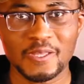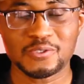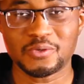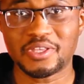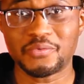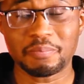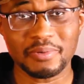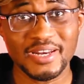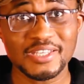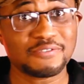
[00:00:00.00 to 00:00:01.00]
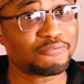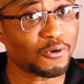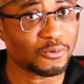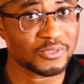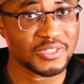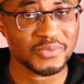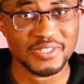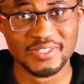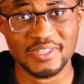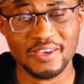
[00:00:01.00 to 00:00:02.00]
So they replaced faults,
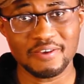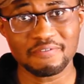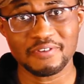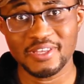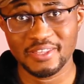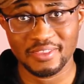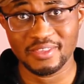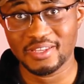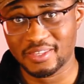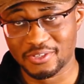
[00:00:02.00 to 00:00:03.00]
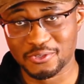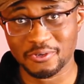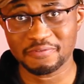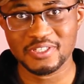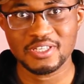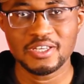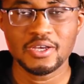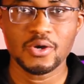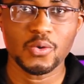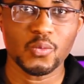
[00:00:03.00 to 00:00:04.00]
which is the F in SOFT,
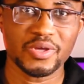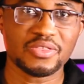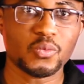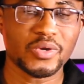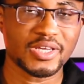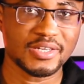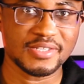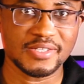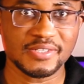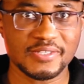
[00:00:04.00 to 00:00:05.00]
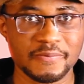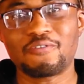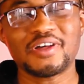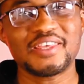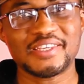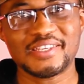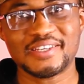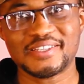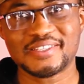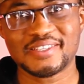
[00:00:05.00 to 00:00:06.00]
with weaknesses. Over the
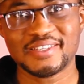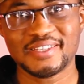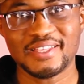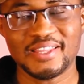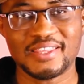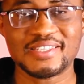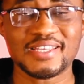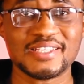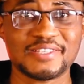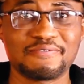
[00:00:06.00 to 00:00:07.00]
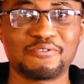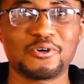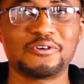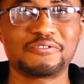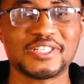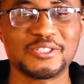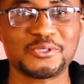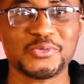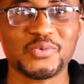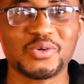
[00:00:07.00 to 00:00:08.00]
years, this has evolved
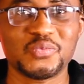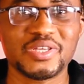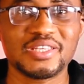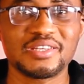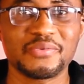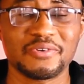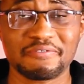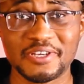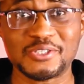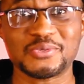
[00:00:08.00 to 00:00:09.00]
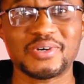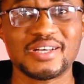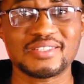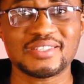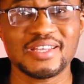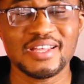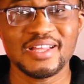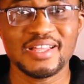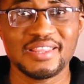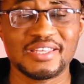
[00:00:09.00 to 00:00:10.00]
into what we refer to as
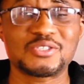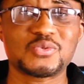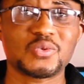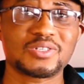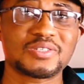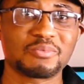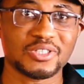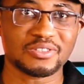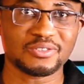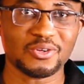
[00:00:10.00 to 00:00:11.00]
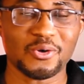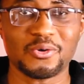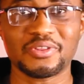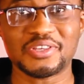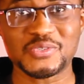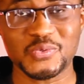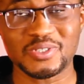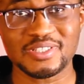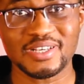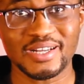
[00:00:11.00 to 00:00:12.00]
the SWOT model or the
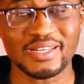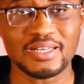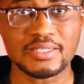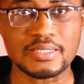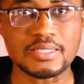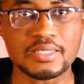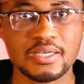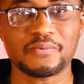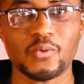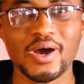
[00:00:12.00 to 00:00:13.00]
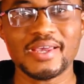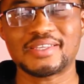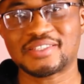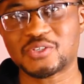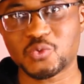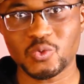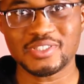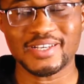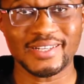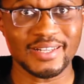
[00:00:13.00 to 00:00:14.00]
SWOT analysis. Why is the
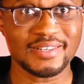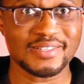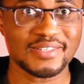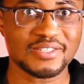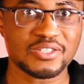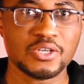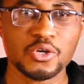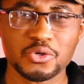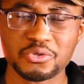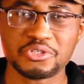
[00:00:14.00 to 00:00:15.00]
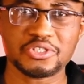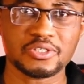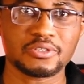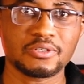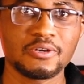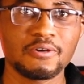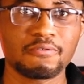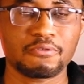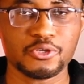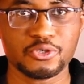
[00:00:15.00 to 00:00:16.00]
SWOT analysis crucial
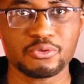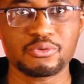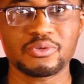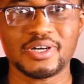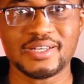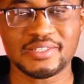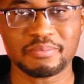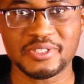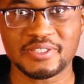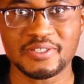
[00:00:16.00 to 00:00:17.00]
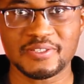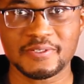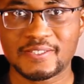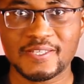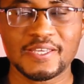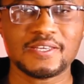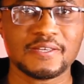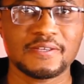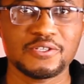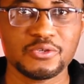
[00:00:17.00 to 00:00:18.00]
for you as a business? Take
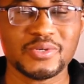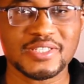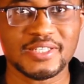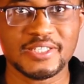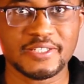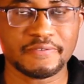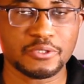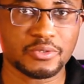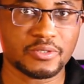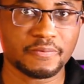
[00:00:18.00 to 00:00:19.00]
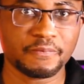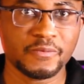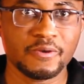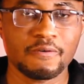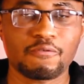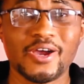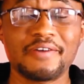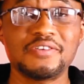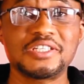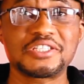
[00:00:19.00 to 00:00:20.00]
you as an individual. For every